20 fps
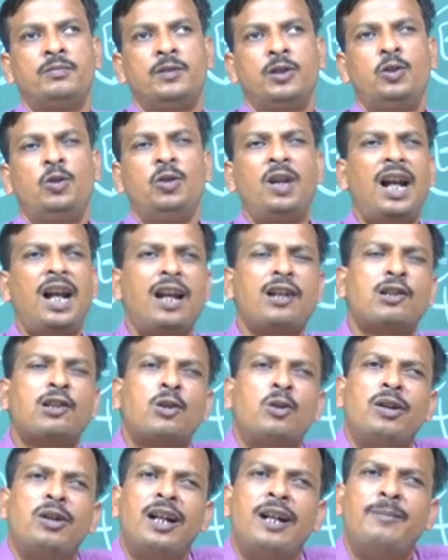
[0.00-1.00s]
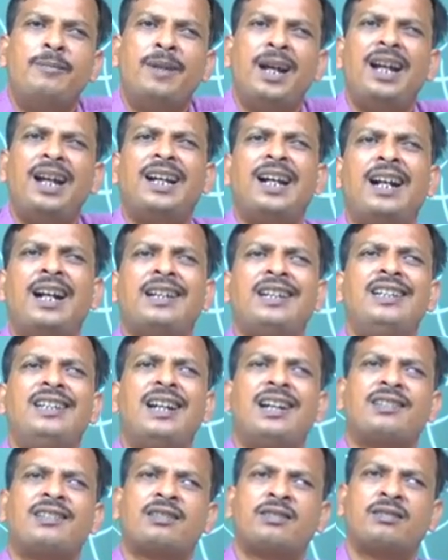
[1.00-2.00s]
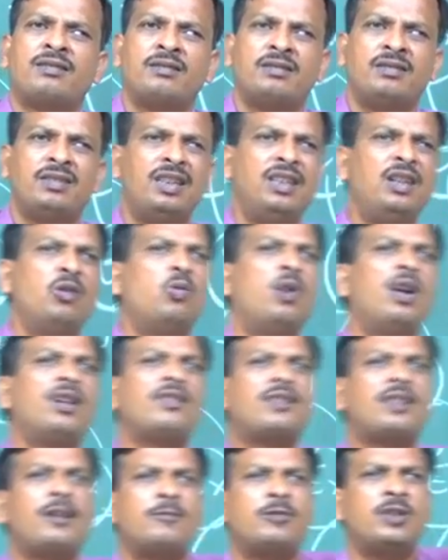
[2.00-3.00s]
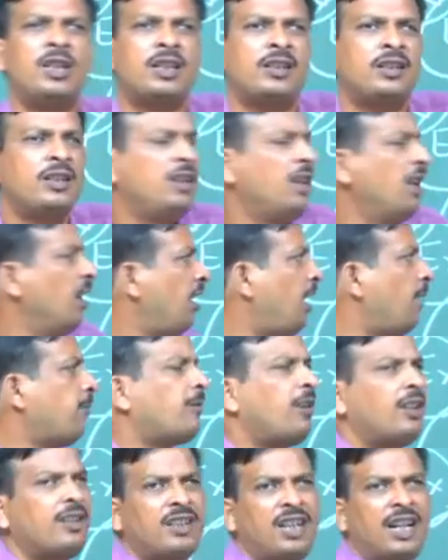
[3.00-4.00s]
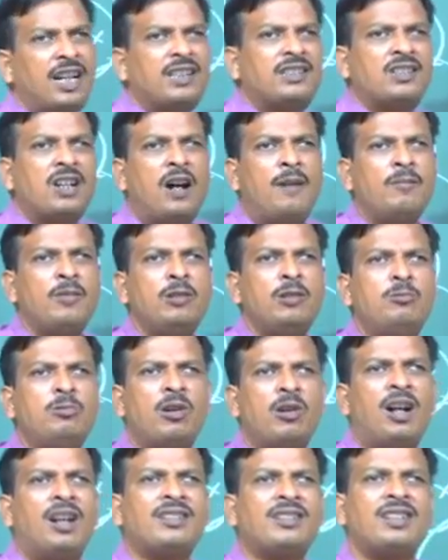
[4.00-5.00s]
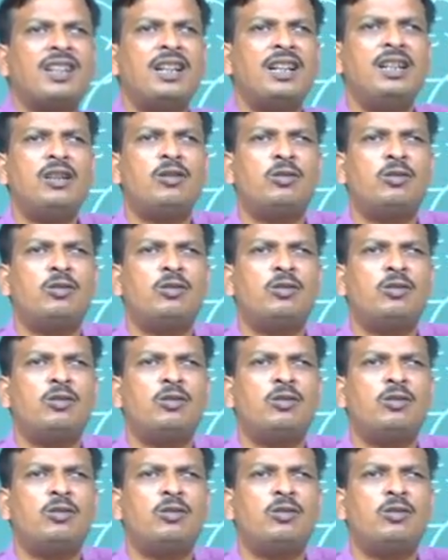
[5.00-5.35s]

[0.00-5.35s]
Today a student may get EX in a one subject. After the exam, if you ask any